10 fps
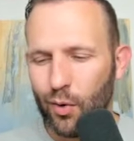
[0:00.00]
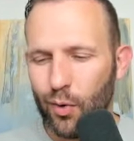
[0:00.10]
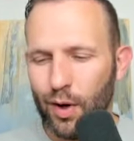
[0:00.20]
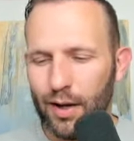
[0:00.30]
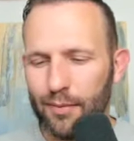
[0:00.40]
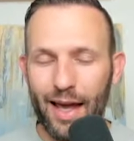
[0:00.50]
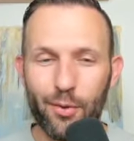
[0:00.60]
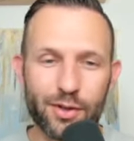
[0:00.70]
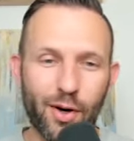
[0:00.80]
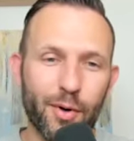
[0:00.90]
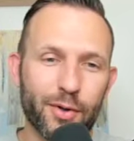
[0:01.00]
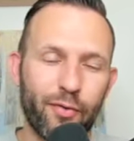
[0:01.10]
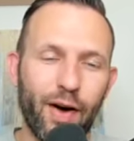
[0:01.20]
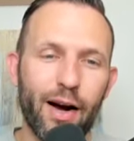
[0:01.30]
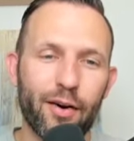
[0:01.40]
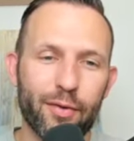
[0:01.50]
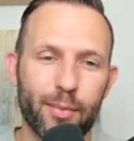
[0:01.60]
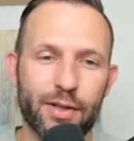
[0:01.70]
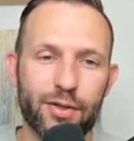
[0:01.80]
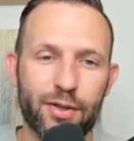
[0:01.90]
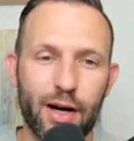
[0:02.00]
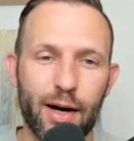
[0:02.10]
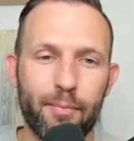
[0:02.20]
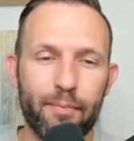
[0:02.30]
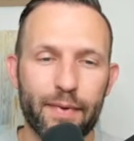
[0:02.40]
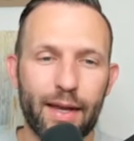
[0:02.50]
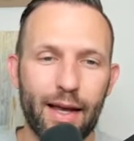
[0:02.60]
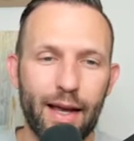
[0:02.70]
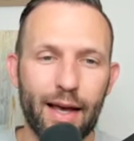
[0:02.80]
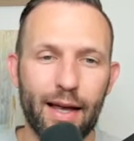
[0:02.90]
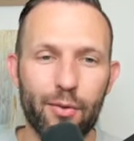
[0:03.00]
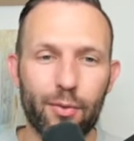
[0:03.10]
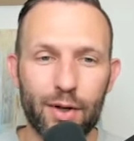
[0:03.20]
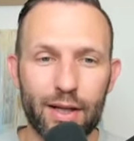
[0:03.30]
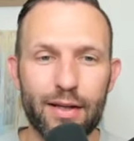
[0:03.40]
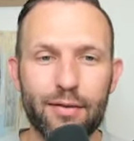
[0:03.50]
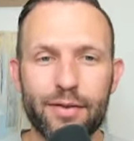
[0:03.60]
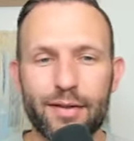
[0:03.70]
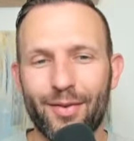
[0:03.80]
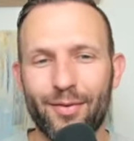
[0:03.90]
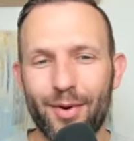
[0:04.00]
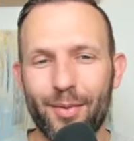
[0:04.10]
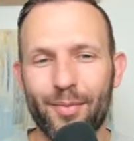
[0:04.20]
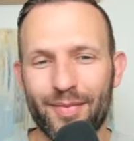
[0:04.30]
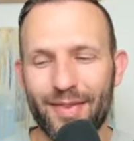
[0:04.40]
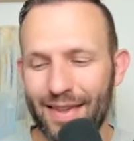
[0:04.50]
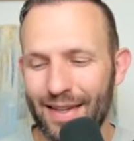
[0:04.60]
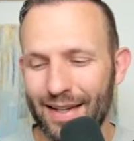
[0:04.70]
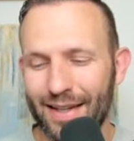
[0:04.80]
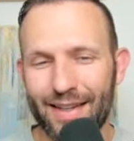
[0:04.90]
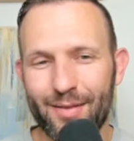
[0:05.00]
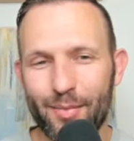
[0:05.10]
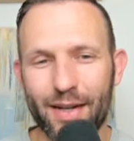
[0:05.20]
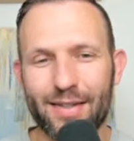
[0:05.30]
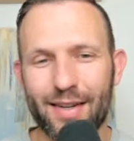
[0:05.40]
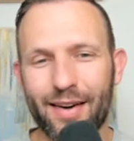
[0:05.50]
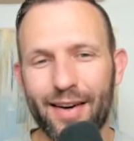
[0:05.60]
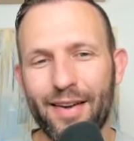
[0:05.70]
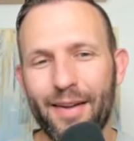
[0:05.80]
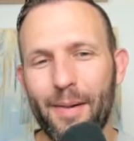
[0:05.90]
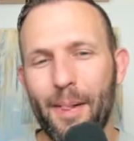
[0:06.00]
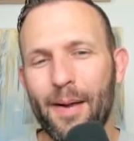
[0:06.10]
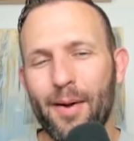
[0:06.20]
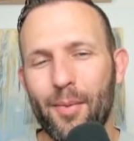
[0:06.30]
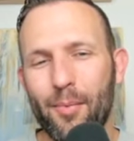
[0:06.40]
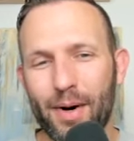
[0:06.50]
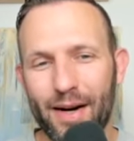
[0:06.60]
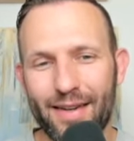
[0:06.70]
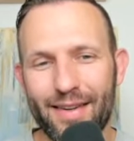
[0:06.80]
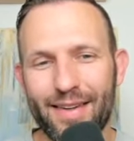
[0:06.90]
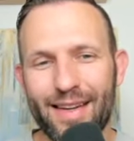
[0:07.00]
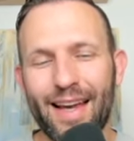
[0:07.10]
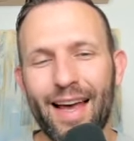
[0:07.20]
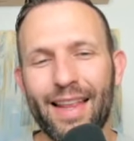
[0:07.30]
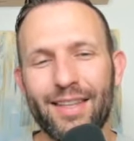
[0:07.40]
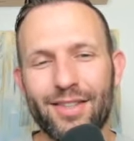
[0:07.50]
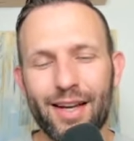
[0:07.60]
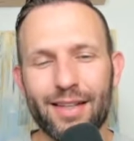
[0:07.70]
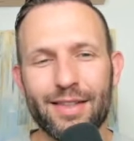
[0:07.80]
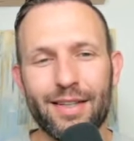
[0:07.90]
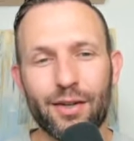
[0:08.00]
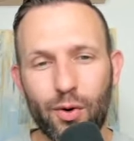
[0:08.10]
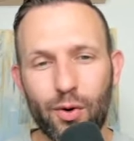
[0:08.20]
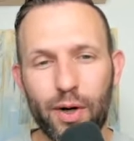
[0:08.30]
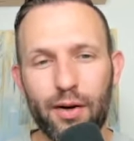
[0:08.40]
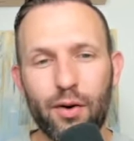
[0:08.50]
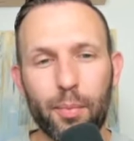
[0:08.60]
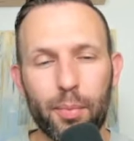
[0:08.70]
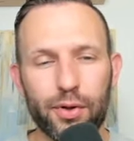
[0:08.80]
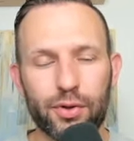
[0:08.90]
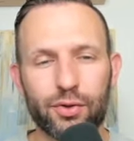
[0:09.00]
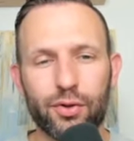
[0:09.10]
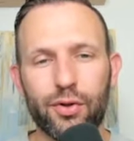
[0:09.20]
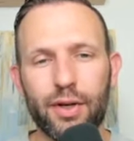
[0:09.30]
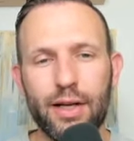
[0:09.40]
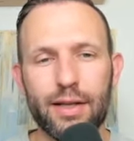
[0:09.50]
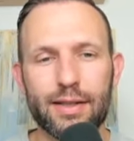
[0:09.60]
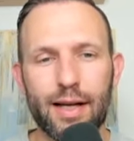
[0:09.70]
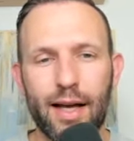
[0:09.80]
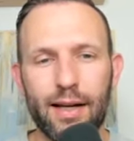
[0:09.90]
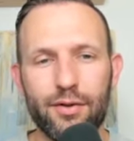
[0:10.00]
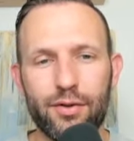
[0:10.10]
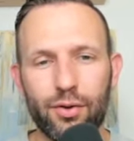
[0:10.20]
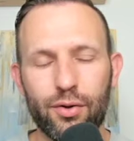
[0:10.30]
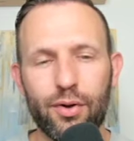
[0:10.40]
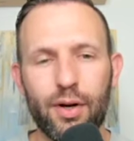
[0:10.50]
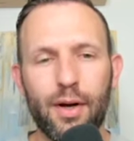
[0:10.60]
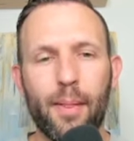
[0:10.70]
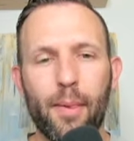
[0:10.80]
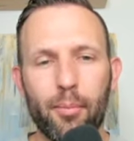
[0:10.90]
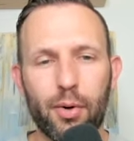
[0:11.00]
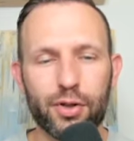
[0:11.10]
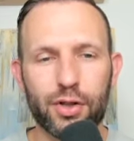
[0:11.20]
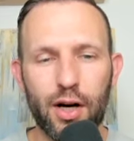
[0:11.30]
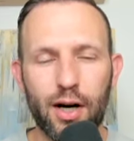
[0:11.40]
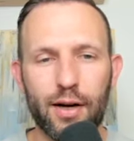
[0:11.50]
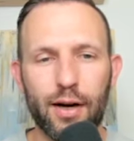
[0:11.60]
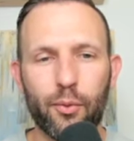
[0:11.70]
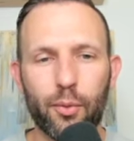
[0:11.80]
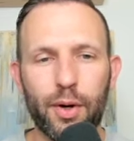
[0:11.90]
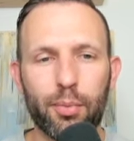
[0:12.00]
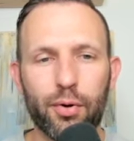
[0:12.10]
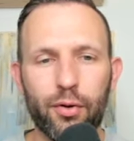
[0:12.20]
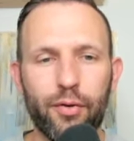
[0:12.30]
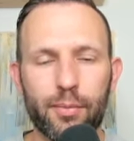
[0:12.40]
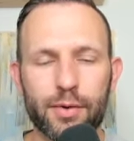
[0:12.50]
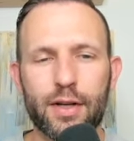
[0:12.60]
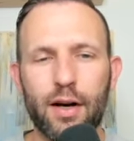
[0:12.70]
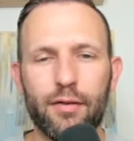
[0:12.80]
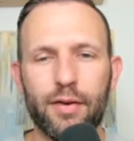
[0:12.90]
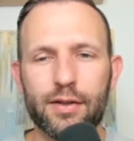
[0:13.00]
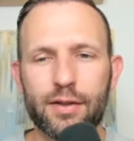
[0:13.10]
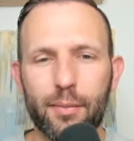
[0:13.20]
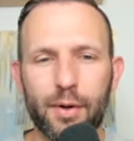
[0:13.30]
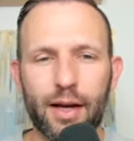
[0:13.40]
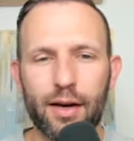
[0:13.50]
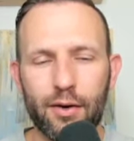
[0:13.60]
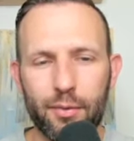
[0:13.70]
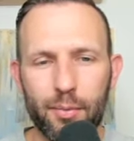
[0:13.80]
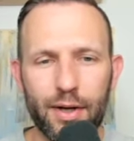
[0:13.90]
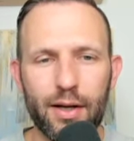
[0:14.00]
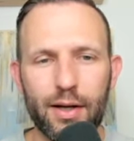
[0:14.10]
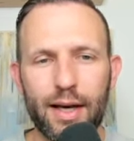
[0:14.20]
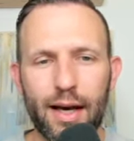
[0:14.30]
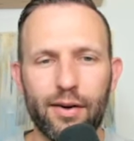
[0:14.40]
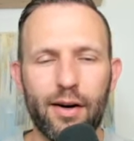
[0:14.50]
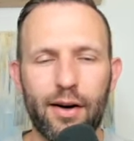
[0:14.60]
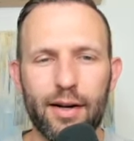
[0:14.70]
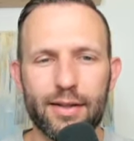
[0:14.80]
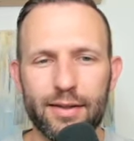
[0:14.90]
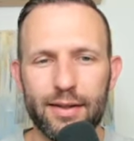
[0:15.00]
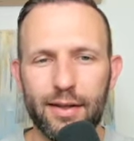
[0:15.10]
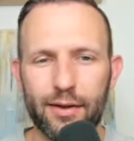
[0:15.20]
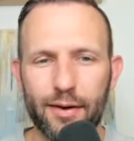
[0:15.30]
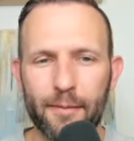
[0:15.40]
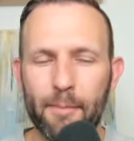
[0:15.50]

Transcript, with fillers: quit. He was almost fired from his job and relieved from the military, but he had the chance to either quit or push through, and he decided to push on and reprove himself as someone that could be counted on as a leader.